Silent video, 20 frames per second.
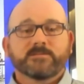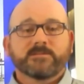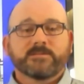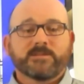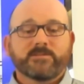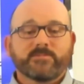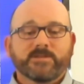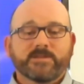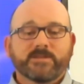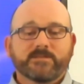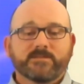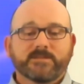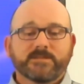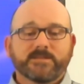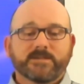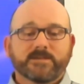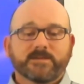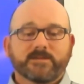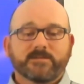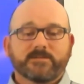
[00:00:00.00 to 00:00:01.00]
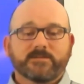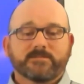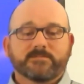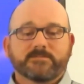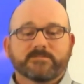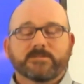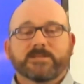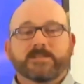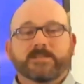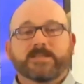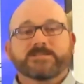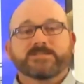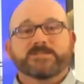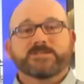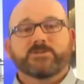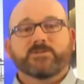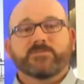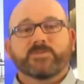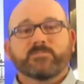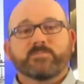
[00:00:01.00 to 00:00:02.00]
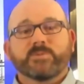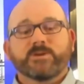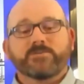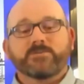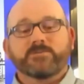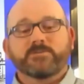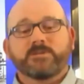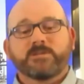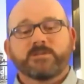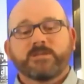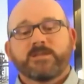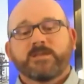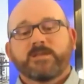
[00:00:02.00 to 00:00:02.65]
the leaching of the mineral,